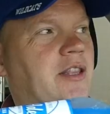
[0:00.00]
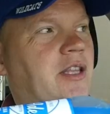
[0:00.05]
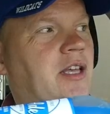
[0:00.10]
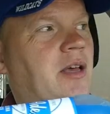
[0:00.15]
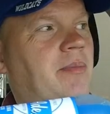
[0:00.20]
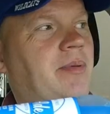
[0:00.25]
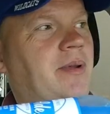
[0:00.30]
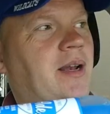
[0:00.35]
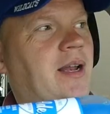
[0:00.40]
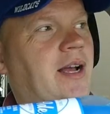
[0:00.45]

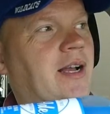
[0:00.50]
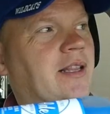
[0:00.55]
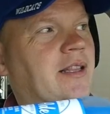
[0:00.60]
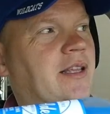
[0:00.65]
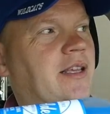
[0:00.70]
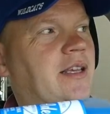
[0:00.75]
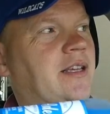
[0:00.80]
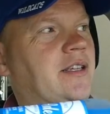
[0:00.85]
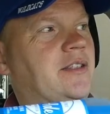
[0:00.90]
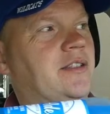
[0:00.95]
thumping like
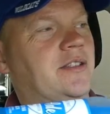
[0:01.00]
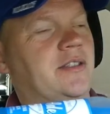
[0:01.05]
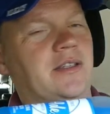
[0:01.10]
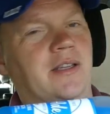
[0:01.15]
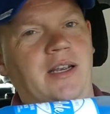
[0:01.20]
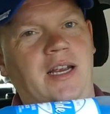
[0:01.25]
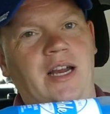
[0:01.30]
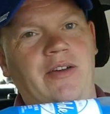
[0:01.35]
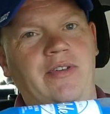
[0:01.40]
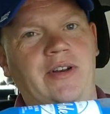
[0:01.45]
this.
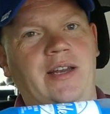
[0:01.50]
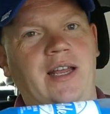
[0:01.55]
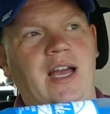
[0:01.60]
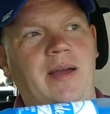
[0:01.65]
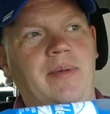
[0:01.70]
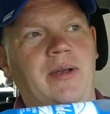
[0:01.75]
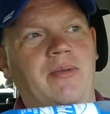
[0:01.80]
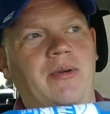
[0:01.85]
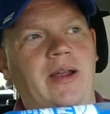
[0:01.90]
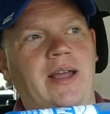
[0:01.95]
Every
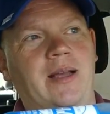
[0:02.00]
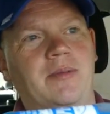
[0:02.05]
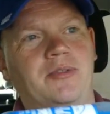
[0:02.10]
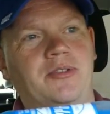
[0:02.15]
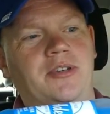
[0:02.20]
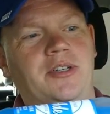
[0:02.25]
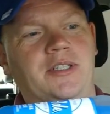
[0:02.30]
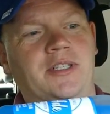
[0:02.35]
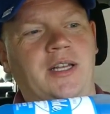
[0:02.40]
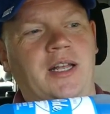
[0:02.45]
time he rams
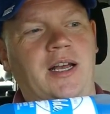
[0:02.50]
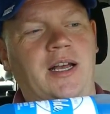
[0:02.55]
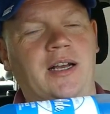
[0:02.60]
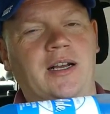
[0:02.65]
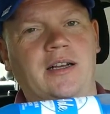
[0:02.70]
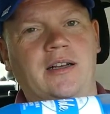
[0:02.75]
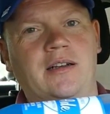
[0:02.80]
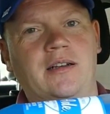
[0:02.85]
her, it's like,